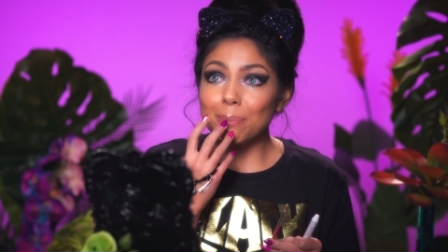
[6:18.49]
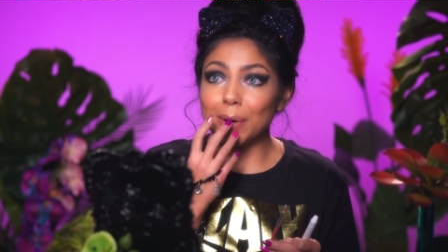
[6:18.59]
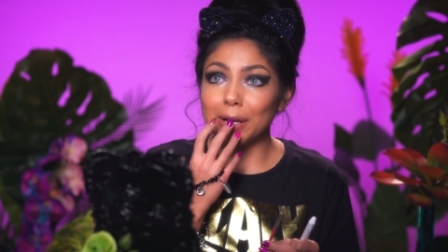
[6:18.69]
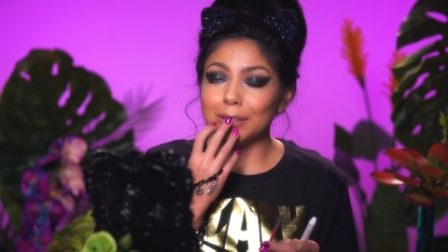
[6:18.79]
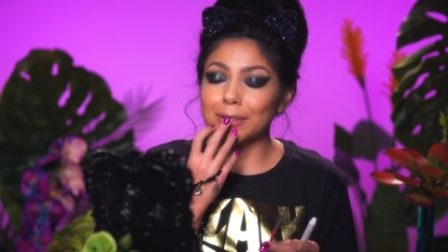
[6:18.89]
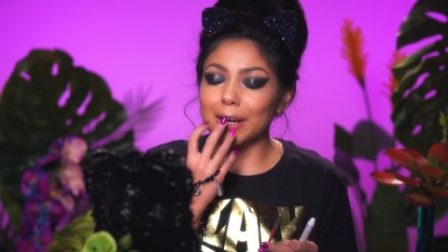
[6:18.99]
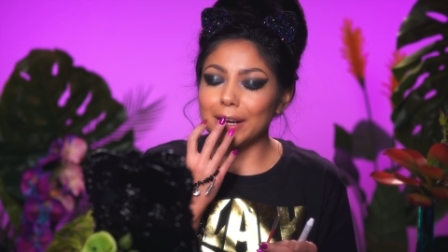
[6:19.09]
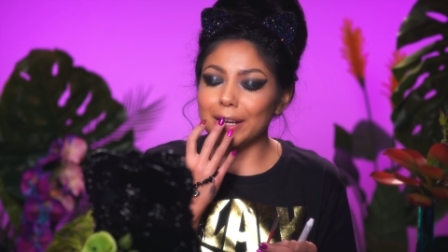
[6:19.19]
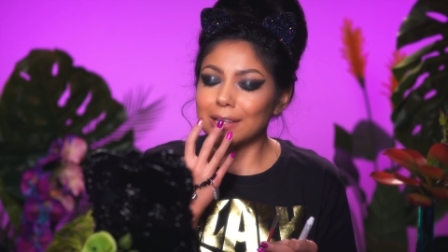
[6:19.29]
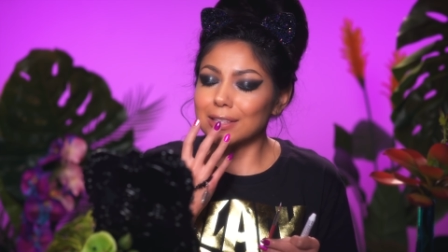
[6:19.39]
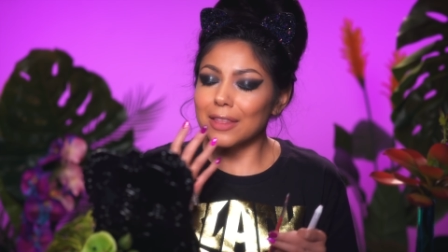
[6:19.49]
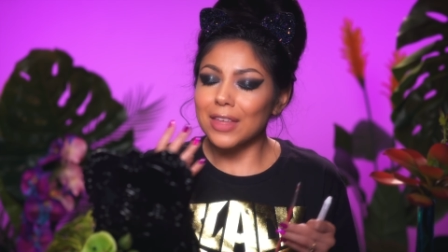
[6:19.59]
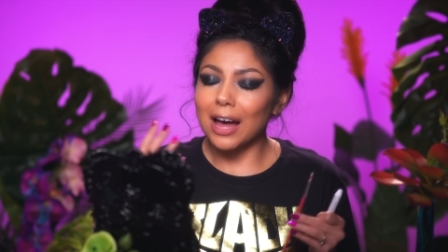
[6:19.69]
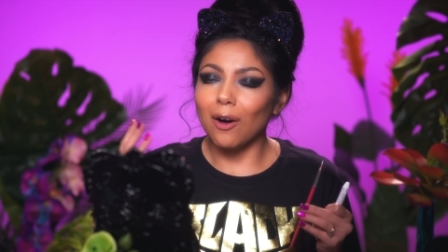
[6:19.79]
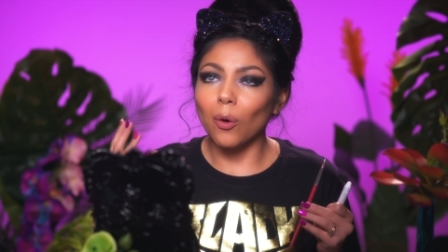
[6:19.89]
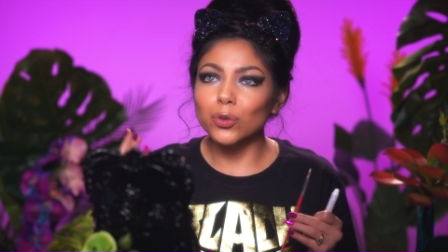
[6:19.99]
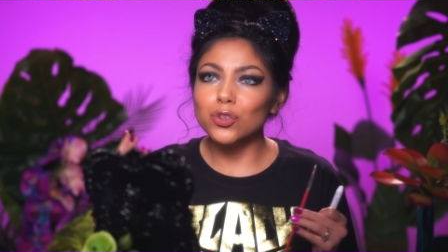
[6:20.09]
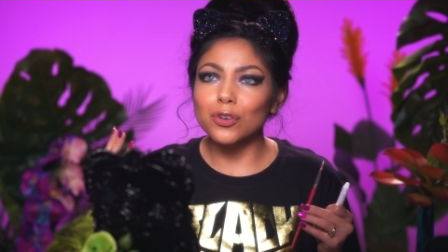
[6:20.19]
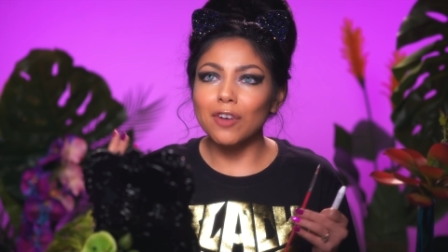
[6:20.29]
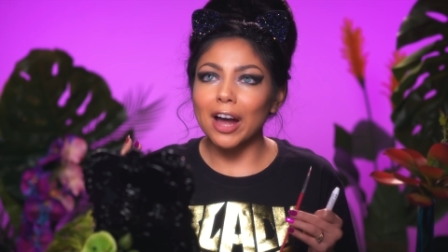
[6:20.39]
but you guys, that
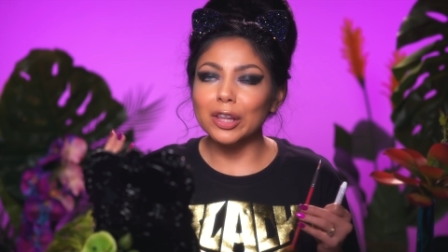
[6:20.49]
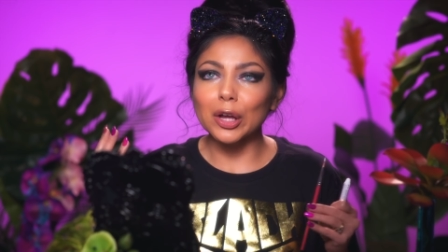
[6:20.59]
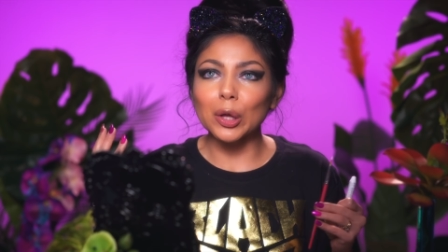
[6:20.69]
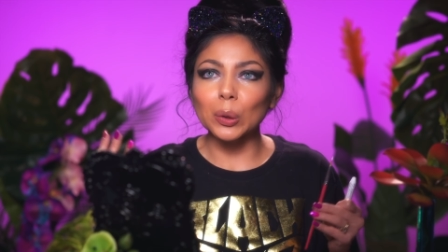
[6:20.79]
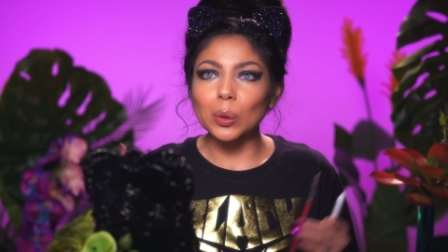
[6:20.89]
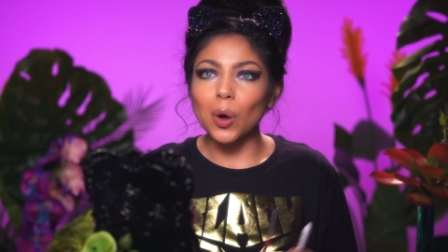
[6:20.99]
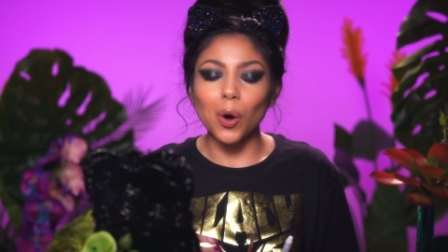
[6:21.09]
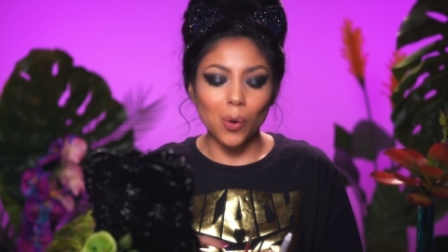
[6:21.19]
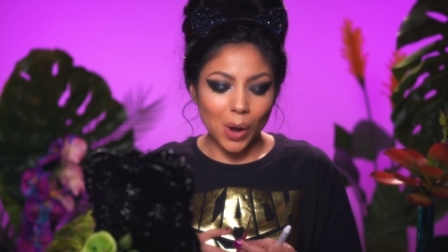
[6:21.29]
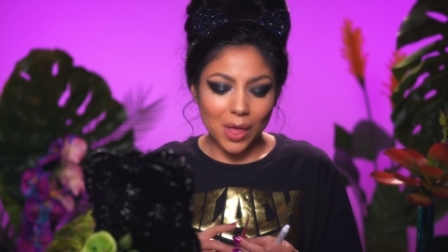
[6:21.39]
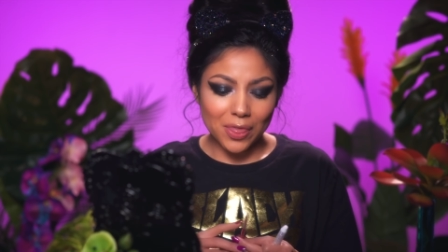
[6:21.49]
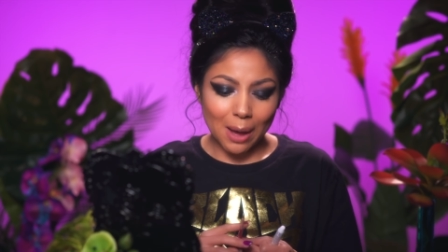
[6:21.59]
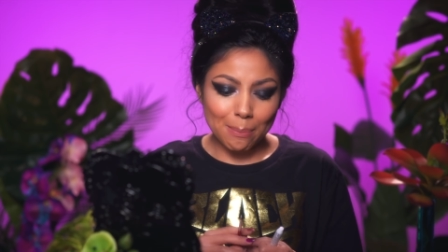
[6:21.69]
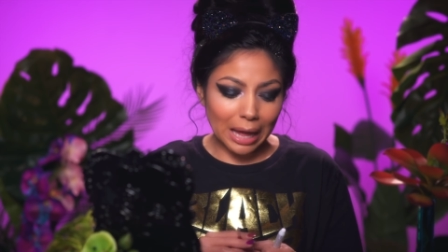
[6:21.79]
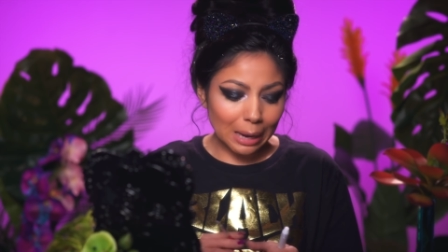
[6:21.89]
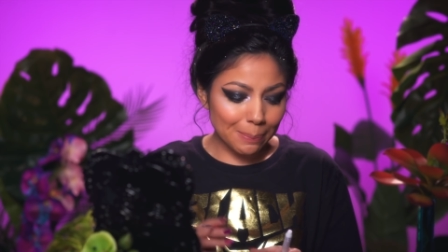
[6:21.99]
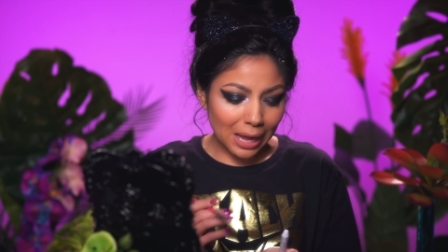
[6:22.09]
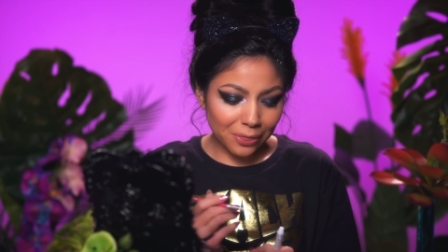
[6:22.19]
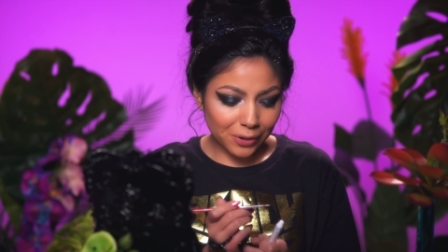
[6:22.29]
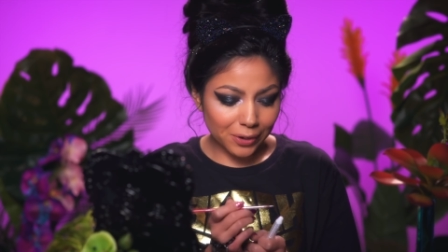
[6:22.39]
ultraviolet glow that Black
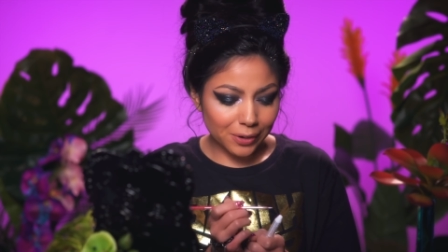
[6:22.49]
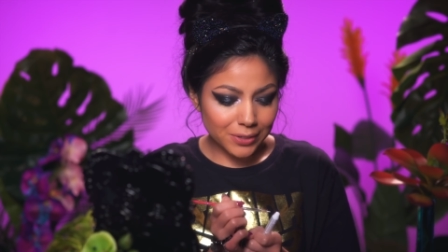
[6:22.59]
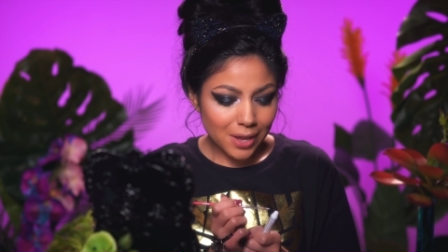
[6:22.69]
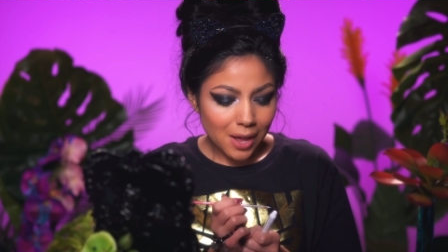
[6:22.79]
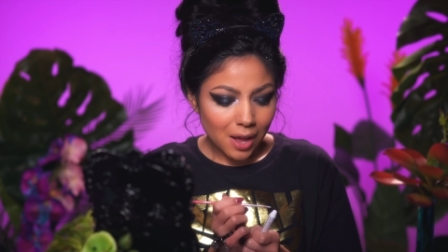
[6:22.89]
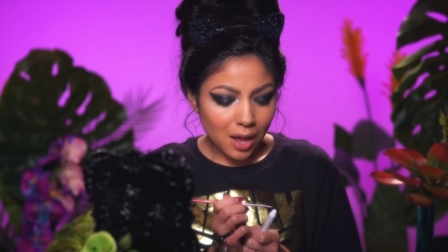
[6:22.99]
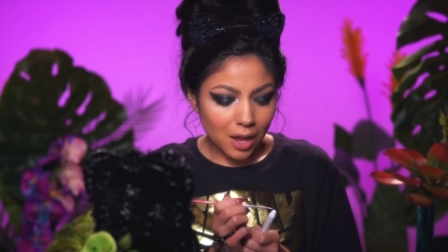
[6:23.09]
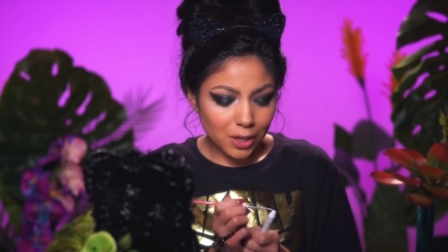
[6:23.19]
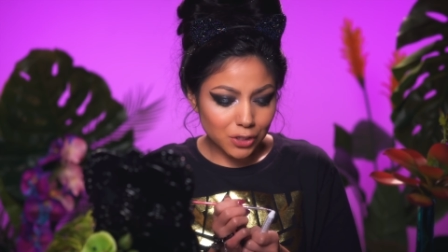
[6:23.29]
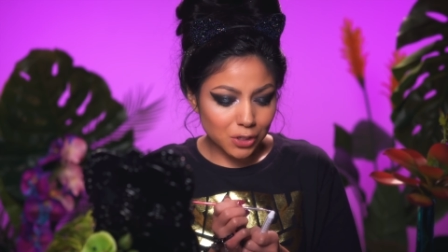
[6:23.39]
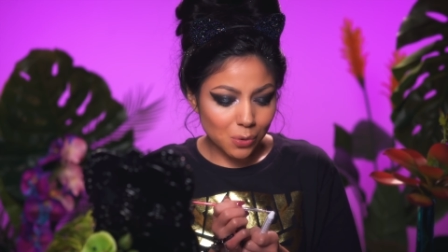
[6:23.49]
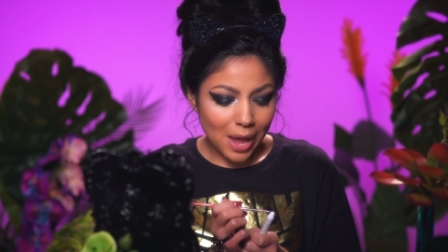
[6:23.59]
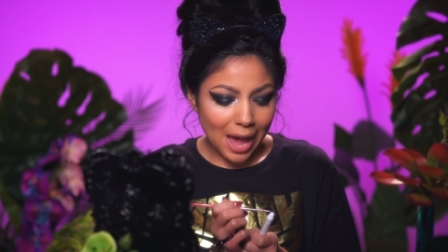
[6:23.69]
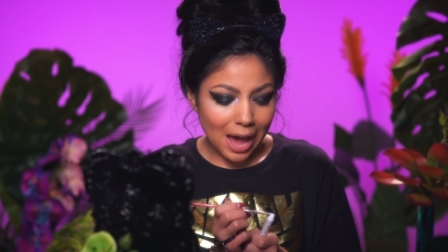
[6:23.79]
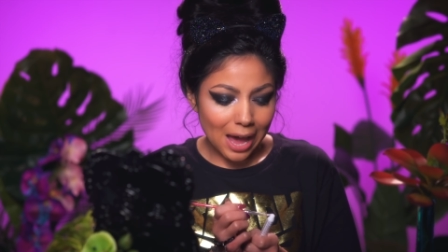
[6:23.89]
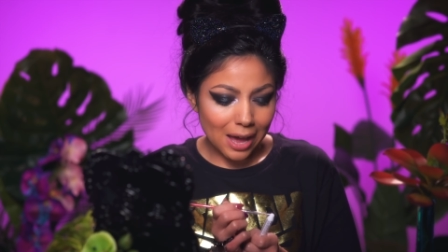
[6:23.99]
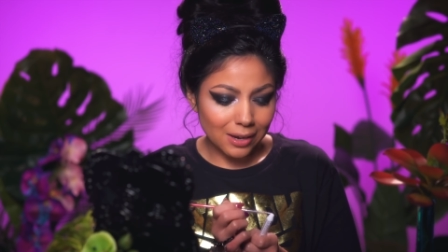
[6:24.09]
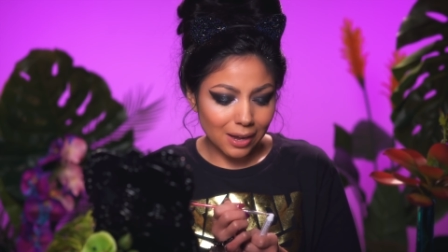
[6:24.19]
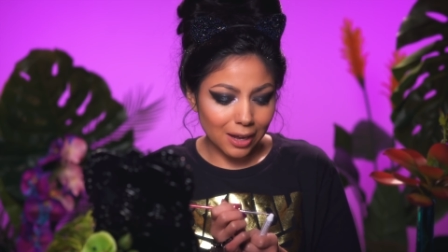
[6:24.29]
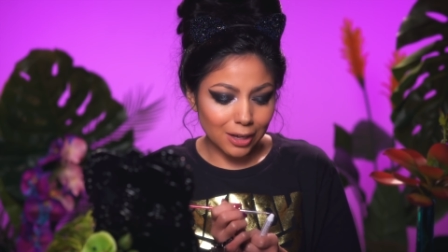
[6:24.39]
Panther's uh, suit
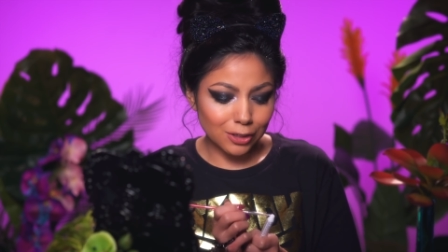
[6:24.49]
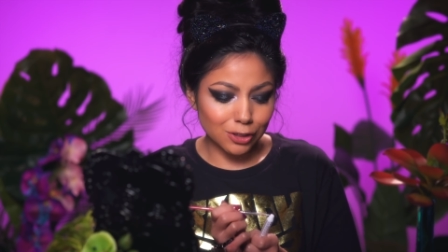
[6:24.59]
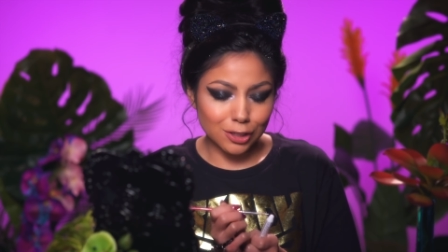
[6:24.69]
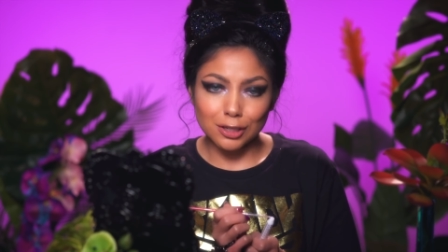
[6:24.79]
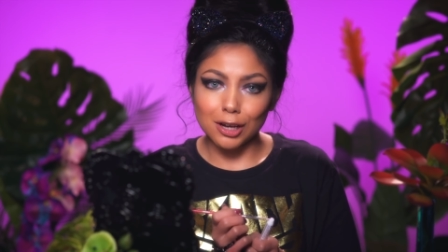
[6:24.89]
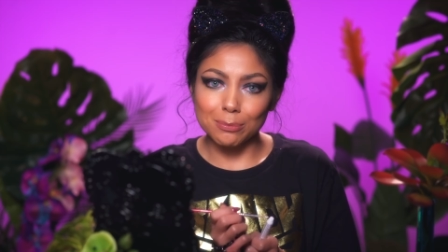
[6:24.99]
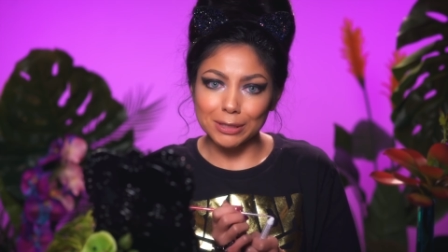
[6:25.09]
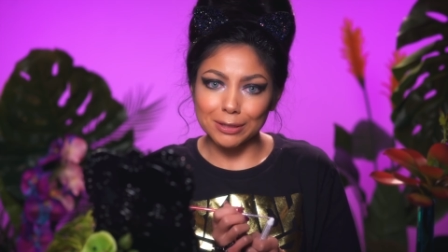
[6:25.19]
had, it just got me